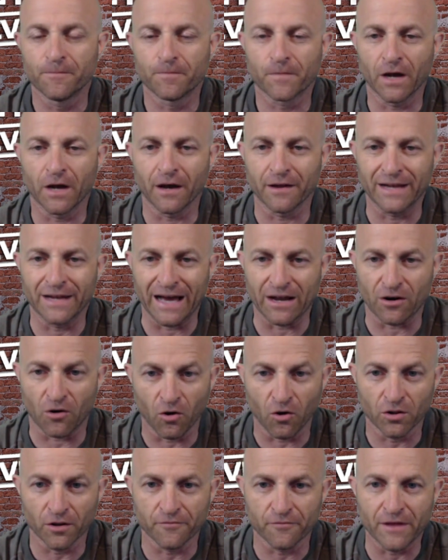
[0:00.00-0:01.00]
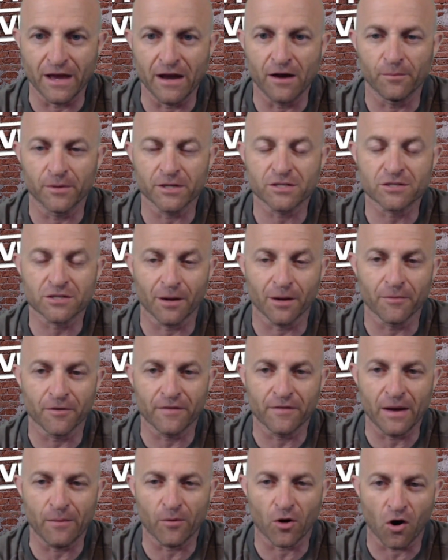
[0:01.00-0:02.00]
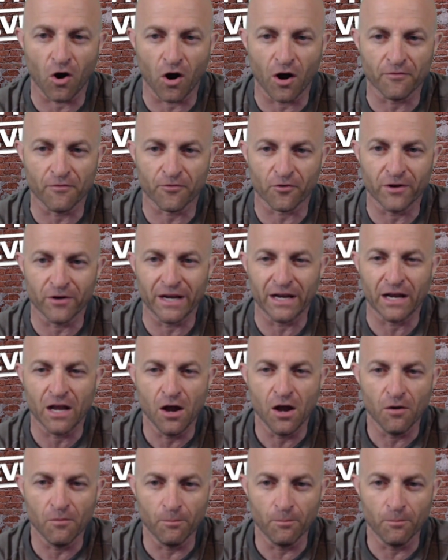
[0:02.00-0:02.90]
not all of them, but some of them are offering